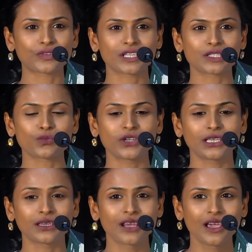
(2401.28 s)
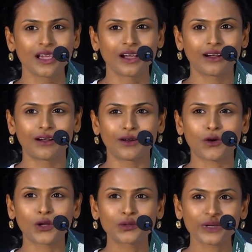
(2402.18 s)
He's been
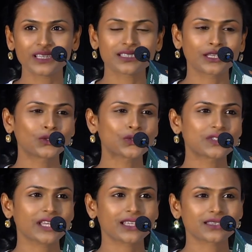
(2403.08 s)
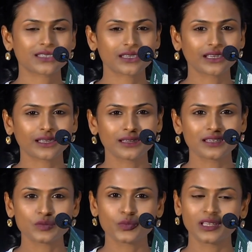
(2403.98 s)
always enthusiastic and
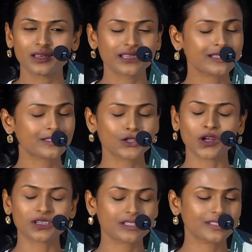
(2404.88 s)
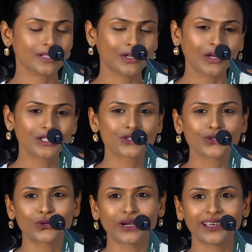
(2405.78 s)
he's taught us a lot.
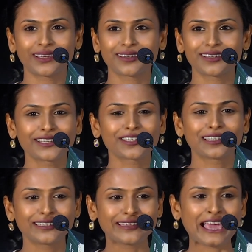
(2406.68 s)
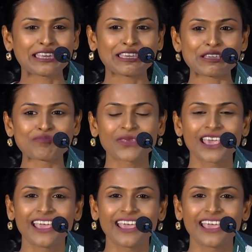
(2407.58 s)
So I really, really thank him.